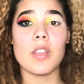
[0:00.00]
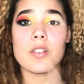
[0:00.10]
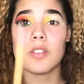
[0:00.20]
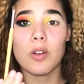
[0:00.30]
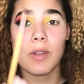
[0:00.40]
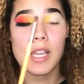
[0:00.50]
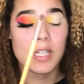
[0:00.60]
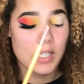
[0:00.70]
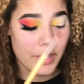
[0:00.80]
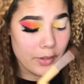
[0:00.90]
So got
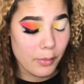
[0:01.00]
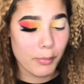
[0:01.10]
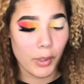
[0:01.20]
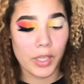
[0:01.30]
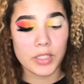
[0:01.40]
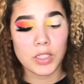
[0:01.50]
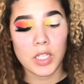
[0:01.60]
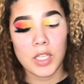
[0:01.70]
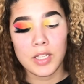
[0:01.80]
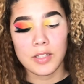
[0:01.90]
another brush.
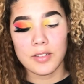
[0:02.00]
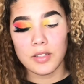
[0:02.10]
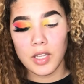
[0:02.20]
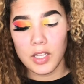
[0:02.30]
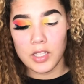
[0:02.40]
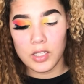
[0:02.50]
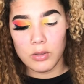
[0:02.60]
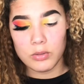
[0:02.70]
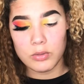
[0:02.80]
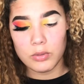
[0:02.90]
This is like an
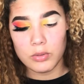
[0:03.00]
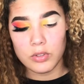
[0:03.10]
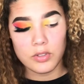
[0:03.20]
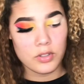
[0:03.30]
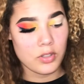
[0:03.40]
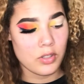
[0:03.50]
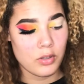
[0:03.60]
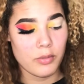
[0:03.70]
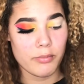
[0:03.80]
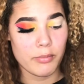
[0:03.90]
Eco Tools
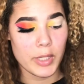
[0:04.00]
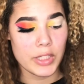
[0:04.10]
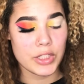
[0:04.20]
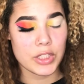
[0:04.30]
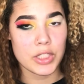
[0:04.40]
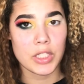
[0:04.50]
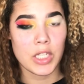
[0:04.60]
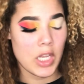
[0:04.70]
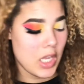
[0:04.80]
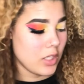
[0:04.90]
brush.
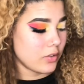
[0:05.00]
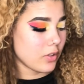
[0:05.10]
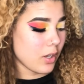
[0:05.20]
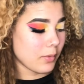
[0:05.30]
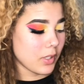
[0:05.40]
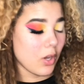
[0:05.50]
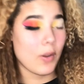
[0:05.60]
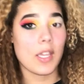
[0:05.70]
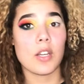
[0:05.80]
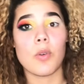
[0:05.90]
So I'm gonna go
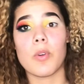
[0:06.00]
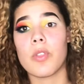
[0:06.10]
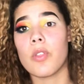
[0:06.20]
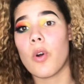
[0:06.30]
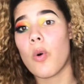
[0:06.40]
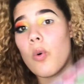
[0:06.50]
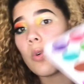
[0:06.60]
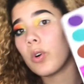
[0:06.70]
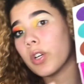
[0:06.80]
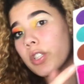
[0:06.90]
in with the
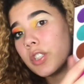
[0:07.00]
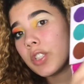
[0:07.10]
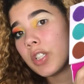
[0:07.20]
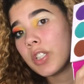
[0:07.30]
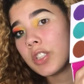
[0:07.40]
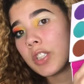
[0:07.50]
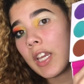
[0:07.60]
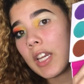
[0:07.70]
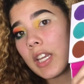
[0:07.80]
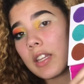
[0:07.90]
orange
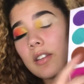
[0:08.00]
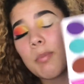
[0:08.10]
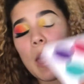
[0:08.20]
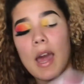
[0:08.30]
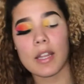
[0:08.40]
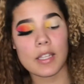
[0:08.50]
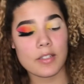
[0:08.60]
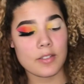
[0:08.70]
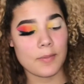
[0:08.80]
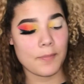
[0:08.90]
shade in this palette,